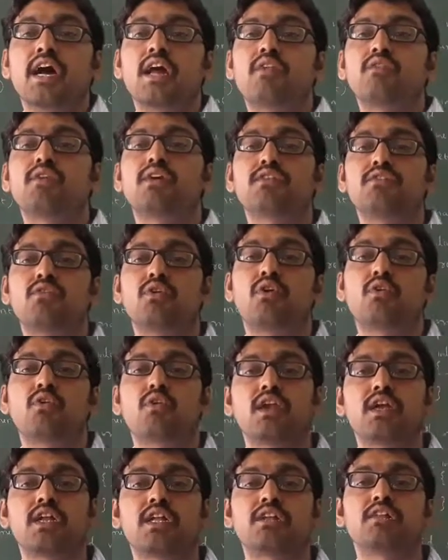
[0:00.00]
Always you have to
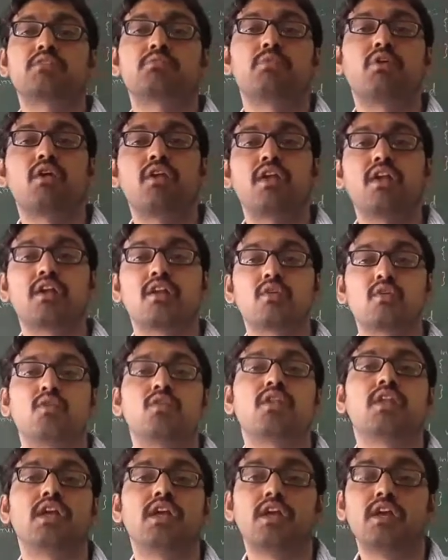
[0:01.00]
write in small letter
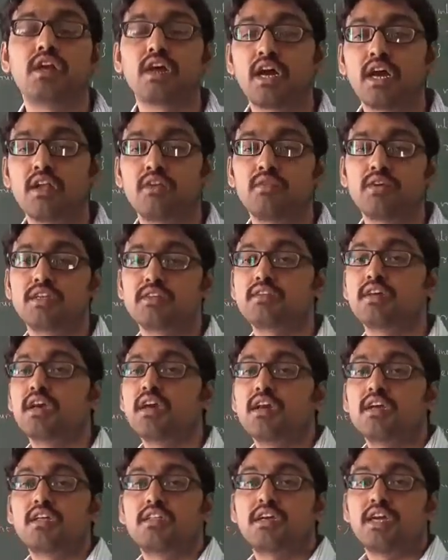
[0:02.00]
only. Always
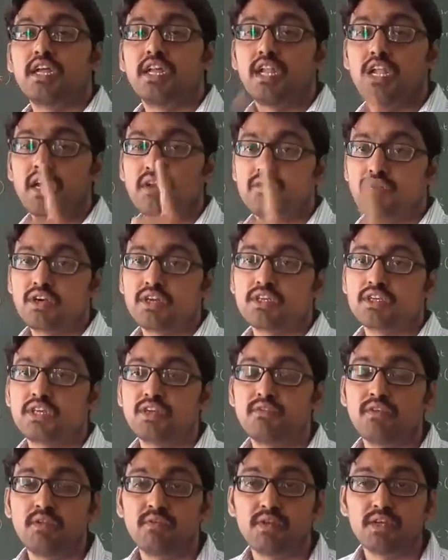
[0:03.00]
the inline
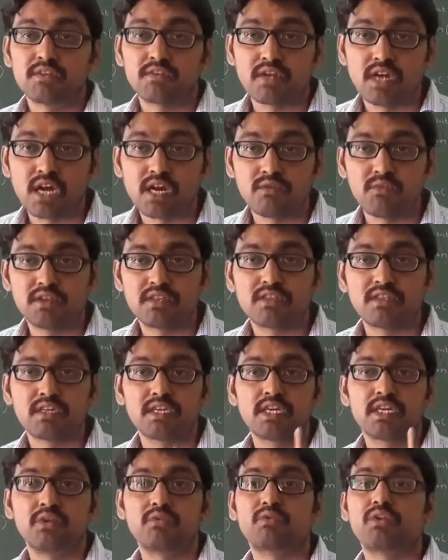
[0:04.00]
function will be start with the
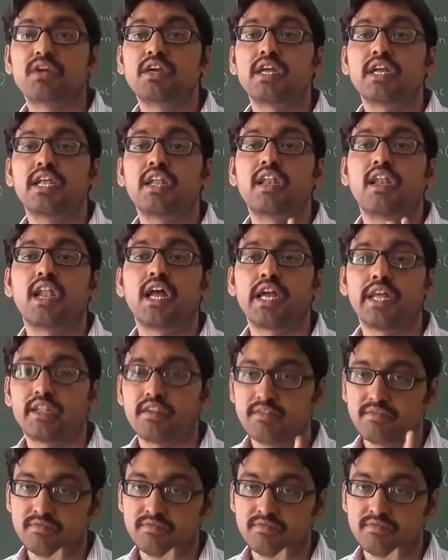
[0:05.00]
keyword inline.